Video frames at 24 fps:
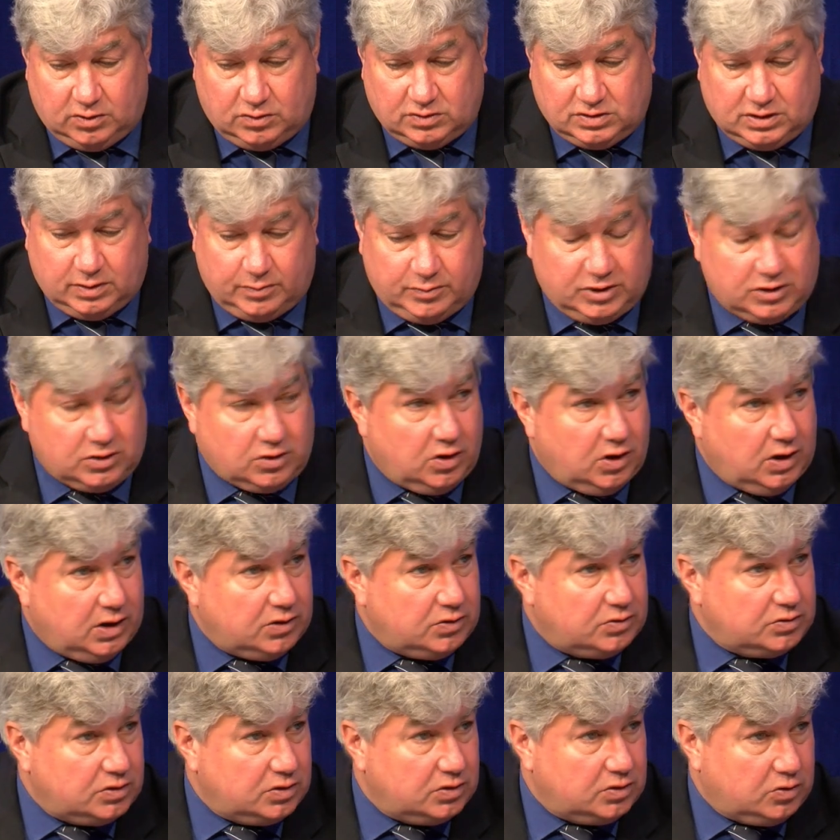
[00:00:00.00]
some of the
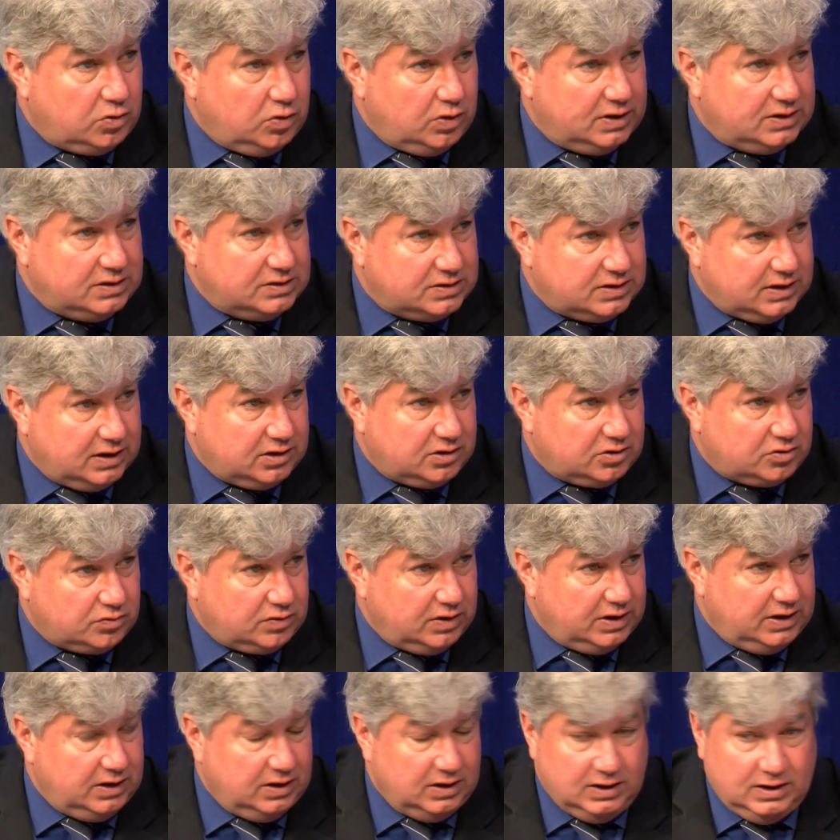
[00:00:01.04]
condos on Court and Center
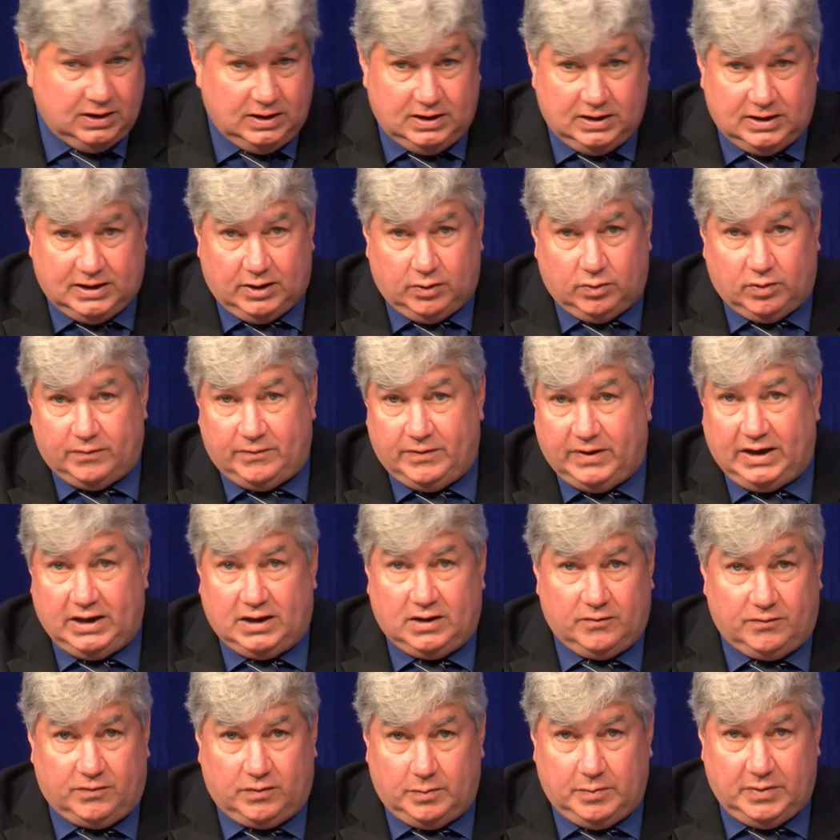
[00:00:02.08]
Street, they were
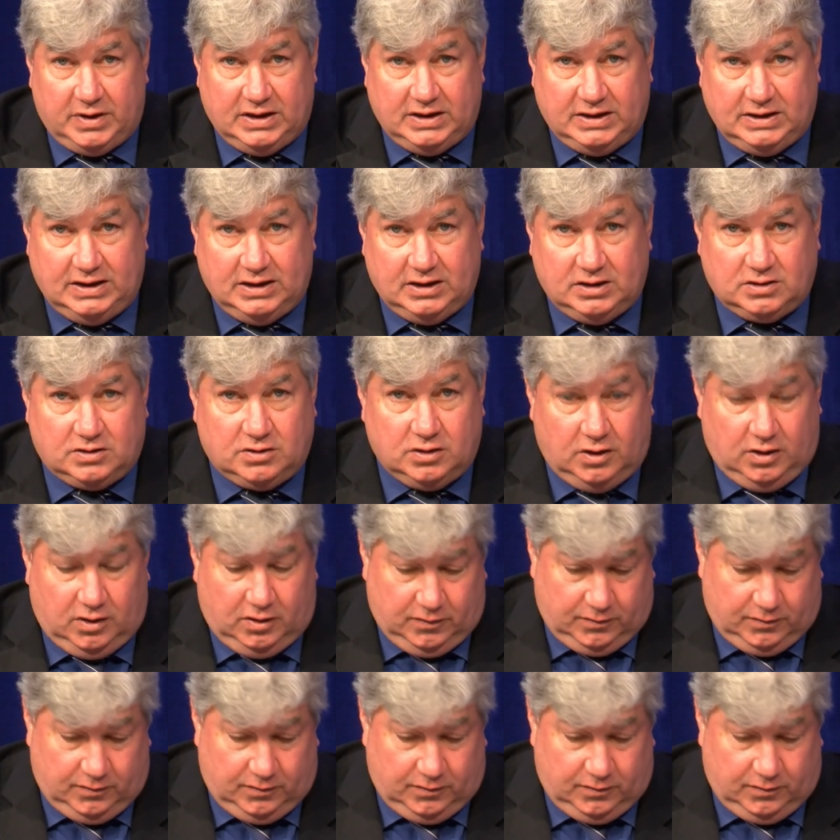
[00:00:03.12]
vacant for many years.